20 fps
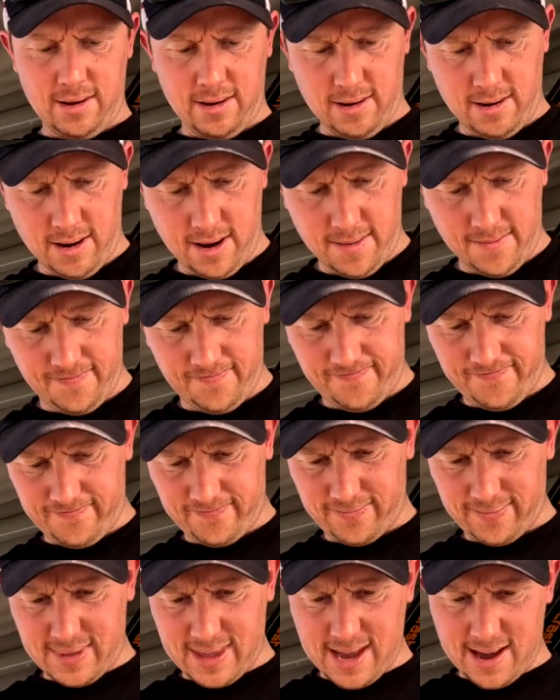Right,
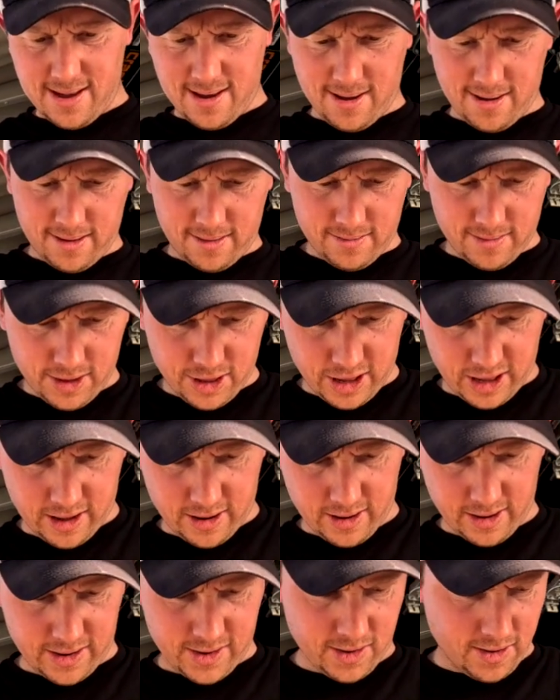now we're just
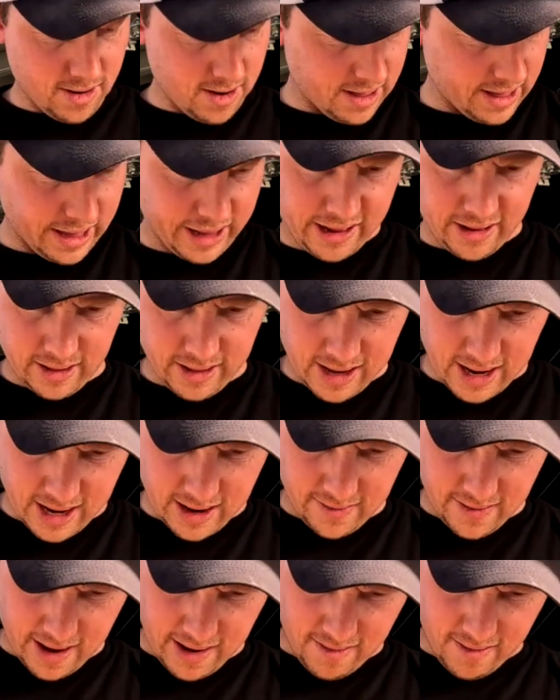going to tie this on the
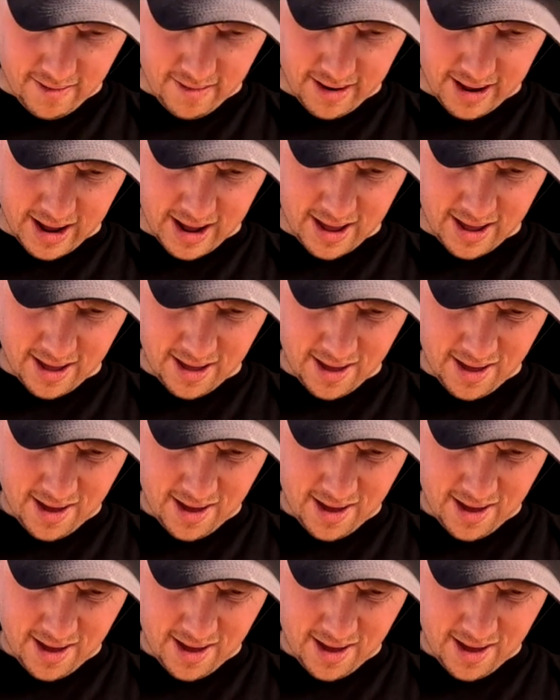end of our rod here.